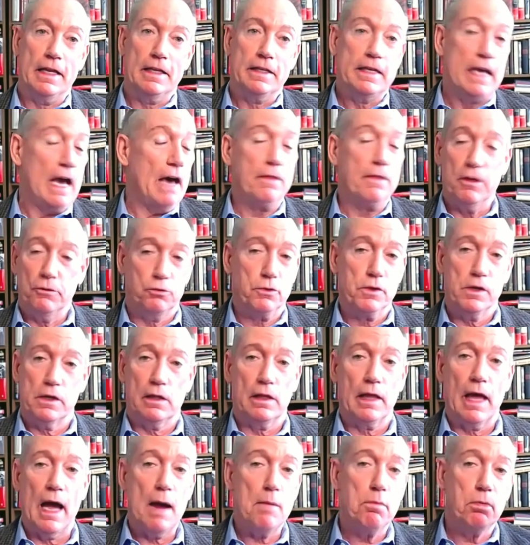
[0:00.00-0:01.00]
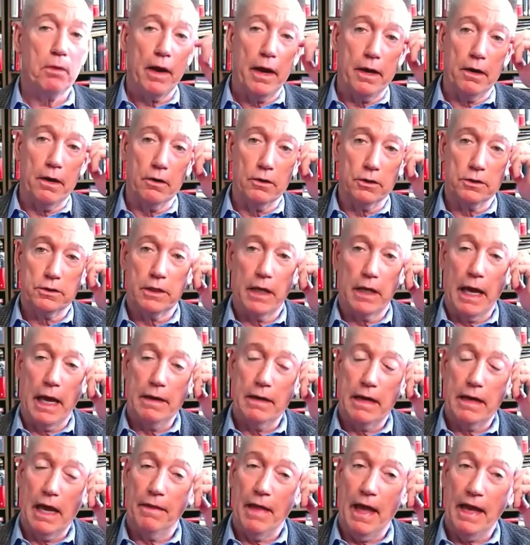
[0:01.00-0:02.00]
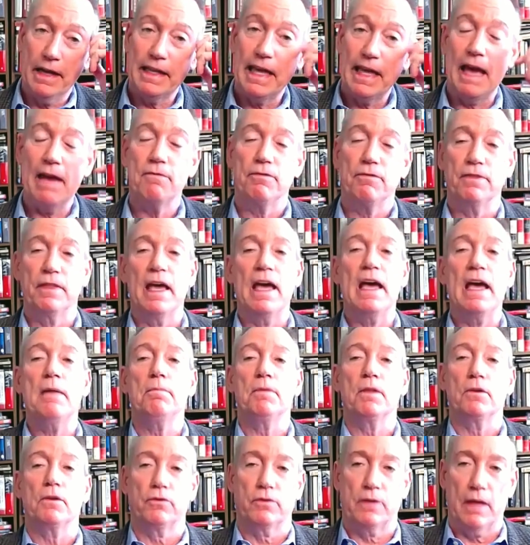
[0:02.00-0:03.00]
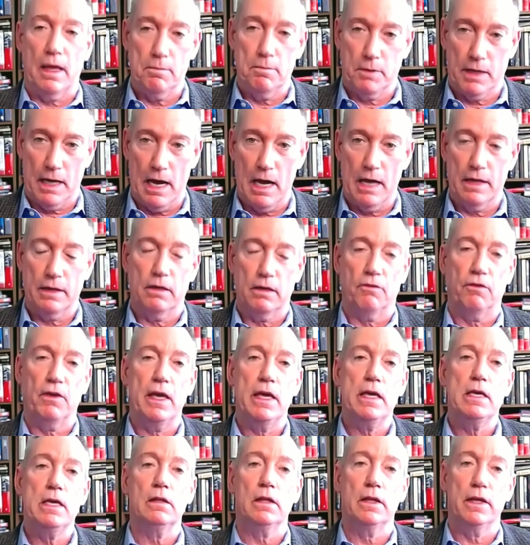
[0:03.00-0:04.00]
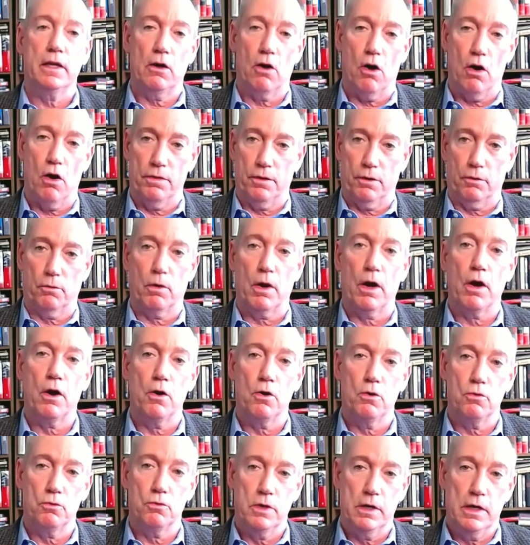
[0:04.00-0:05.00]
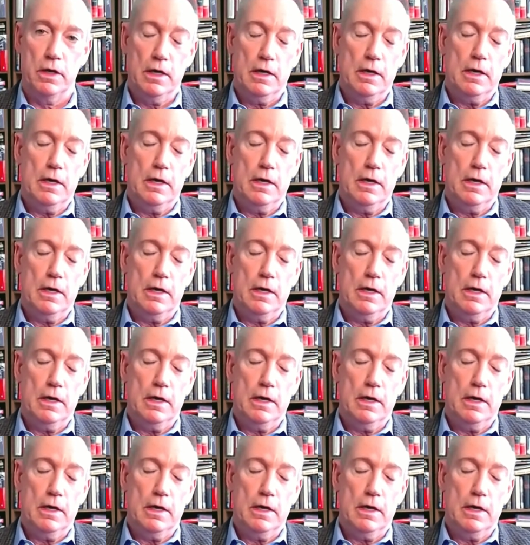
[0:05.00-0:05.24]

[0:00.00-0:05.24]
Yeah, these were the collaborators. And that gave them the same kind of healing on their own.